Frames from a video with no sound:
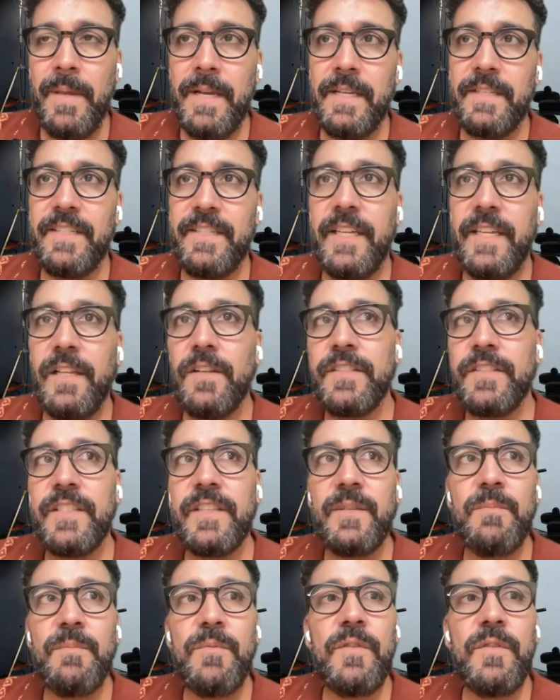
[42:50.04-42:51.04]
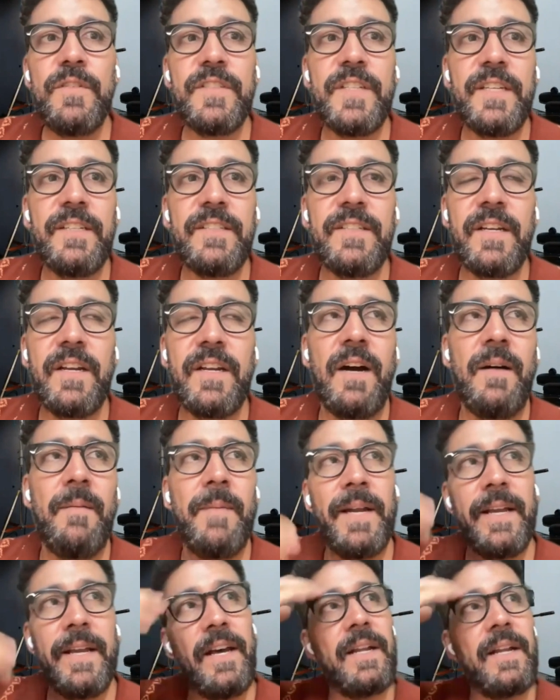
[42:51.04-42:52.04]
because he looks at the movies and he's like, "Oh
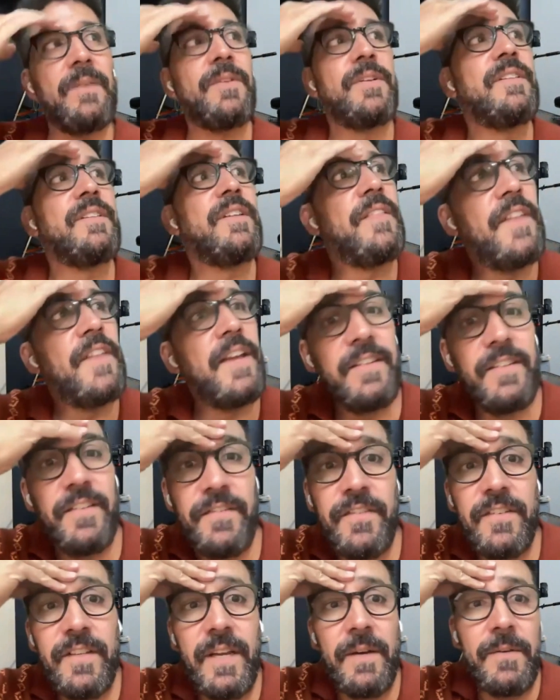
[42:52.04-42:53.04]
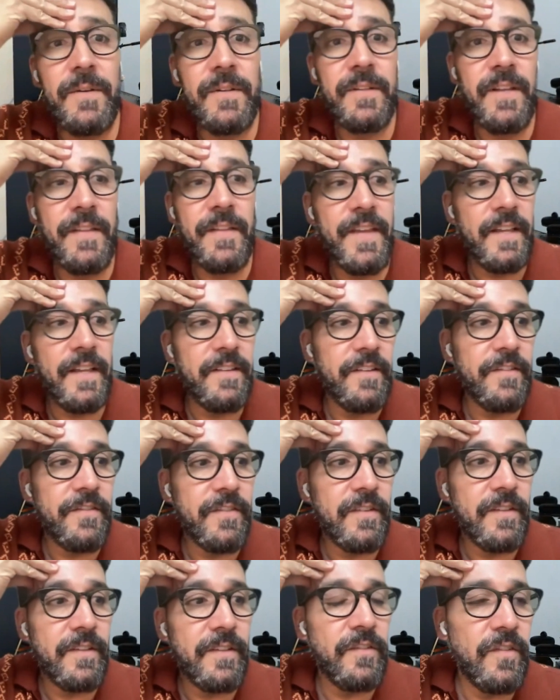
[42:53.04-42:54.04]
my god, I would have done that differently. I would have done that
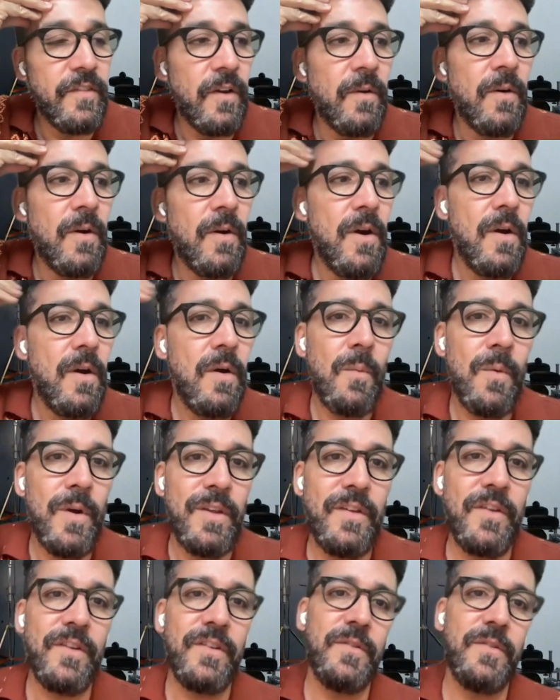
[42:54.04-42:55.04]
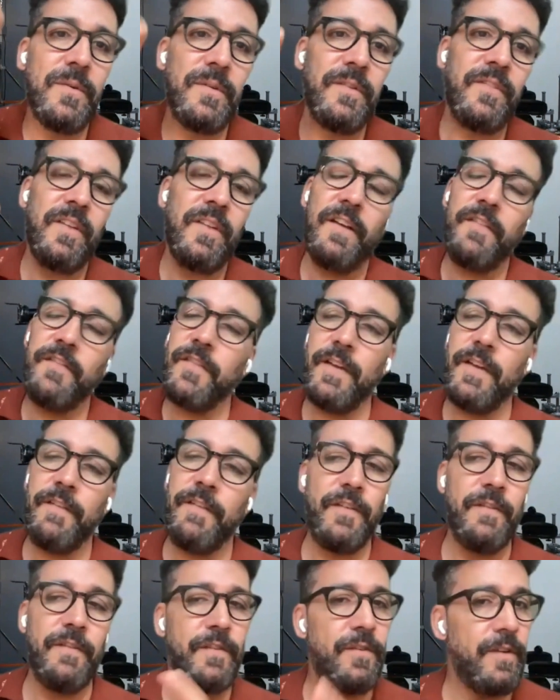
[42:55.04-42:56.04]
differently." So when you're doing stuff,
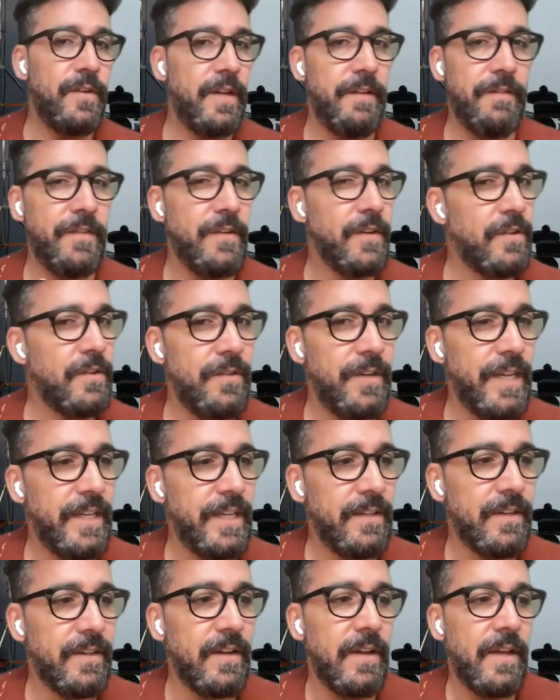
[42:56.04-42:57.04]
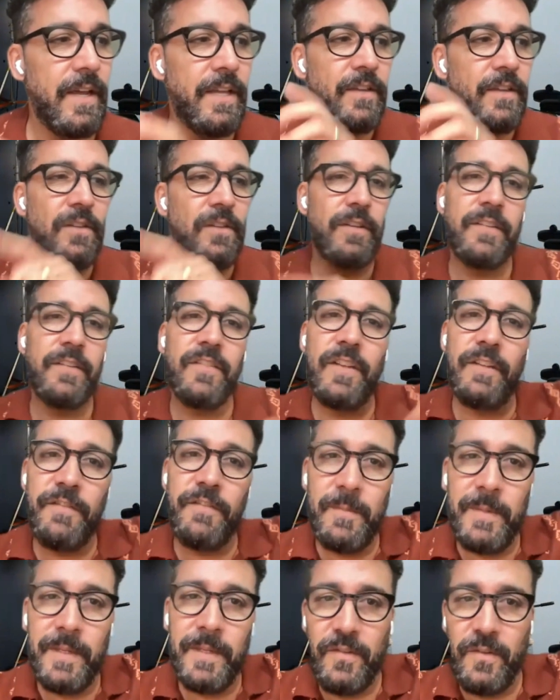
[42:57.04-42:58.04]
if you've cre- if you're a creator and you look at stuff
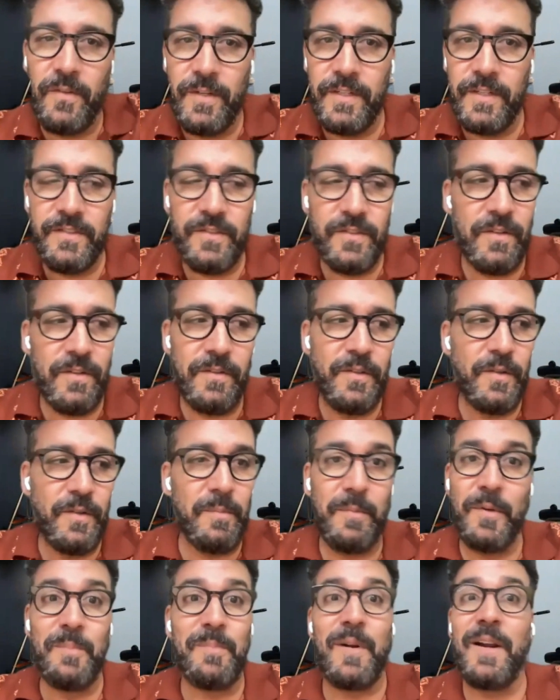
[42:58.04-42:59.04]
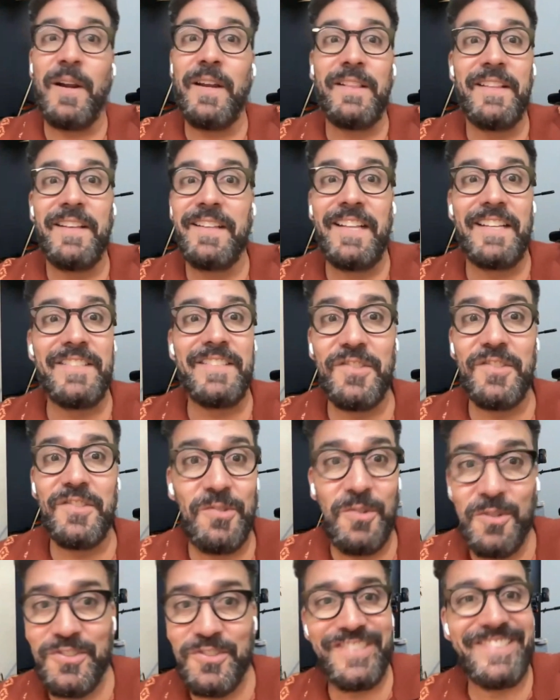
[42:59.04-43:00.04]
you made two years ago, you you probably think that's
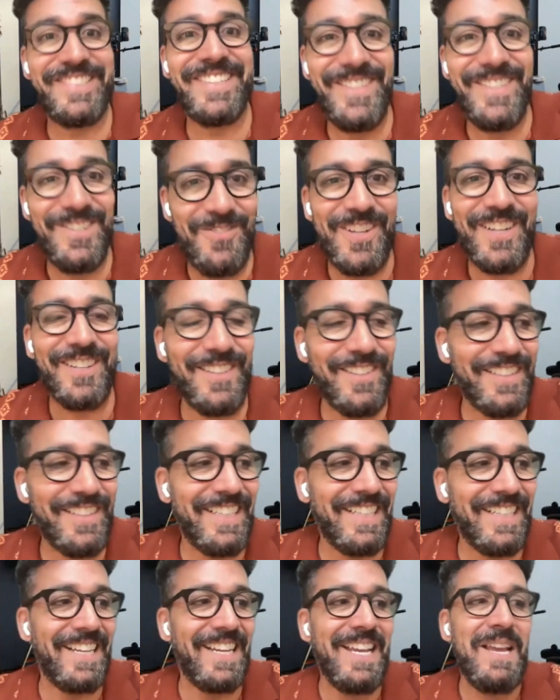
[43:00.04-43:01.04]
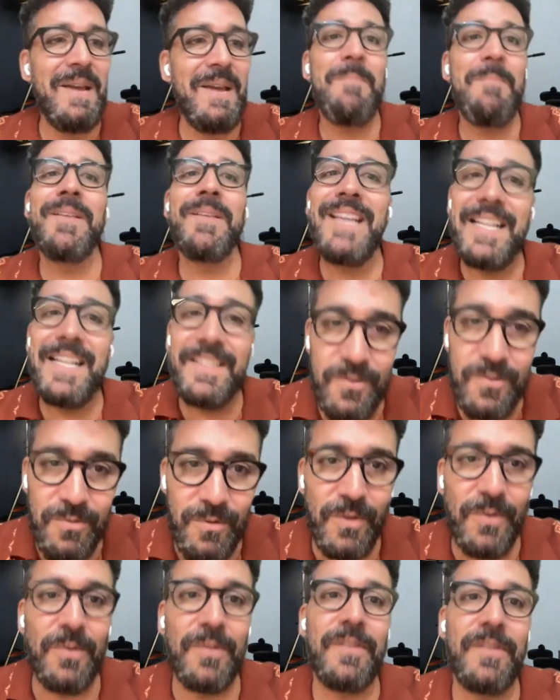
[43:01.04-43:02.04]
atrocious and want to look at it. But that's
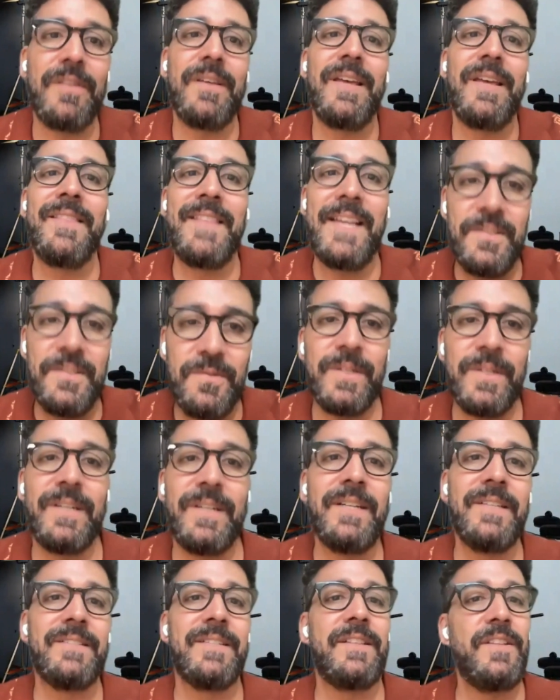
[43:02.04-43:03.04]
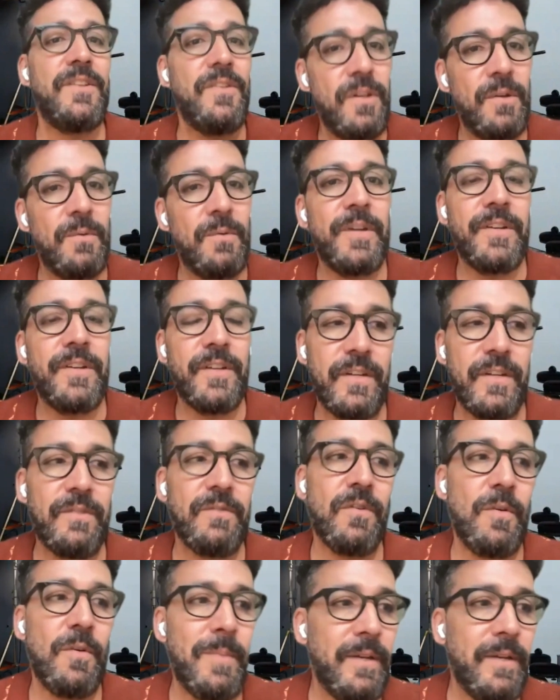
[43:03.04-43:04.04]
growth, and that's what it is. And the only way you're going to
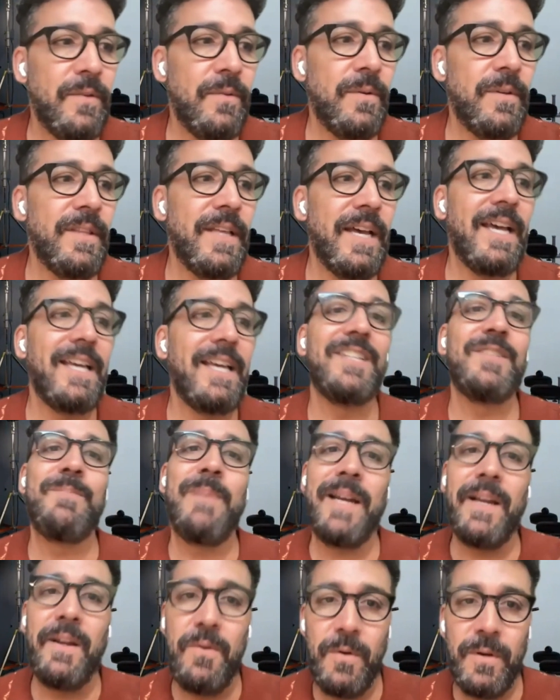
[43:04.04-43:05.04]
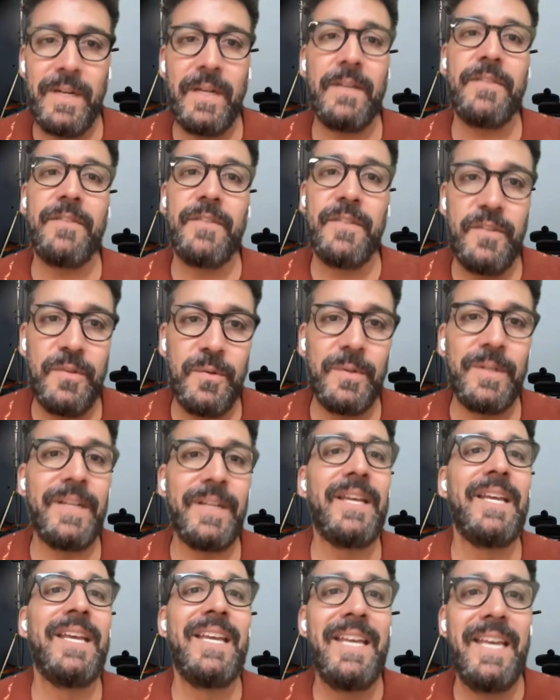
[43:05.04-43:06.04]
grow by doing that is by going out there and doing
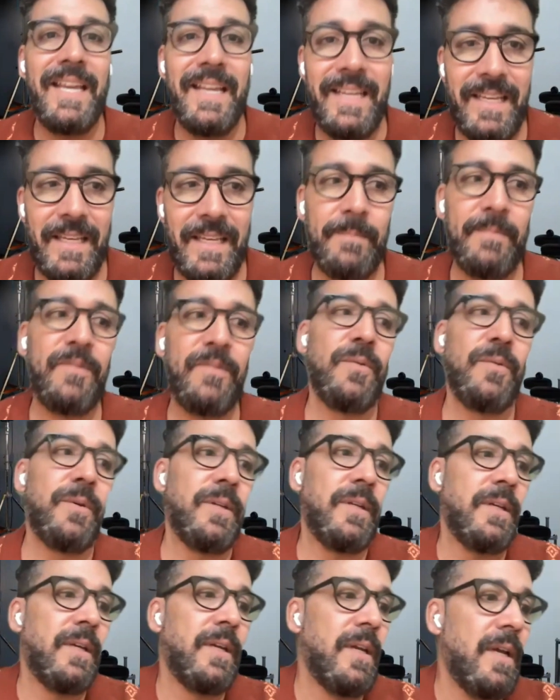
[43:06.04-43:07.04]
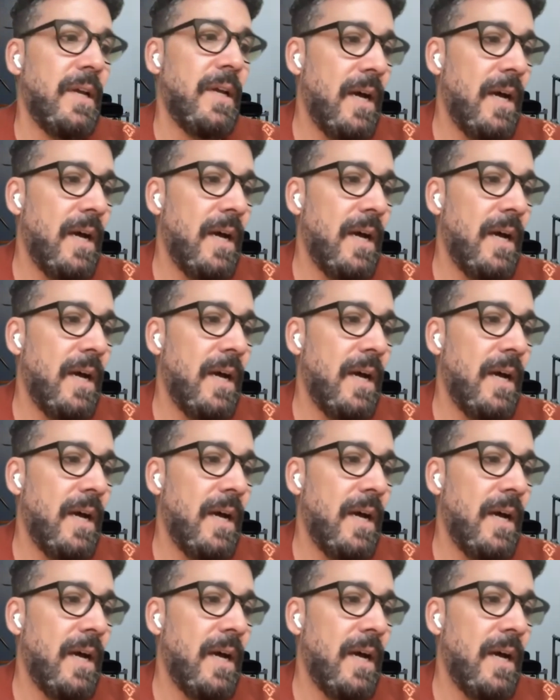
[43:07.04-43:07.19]
it and keep doing it.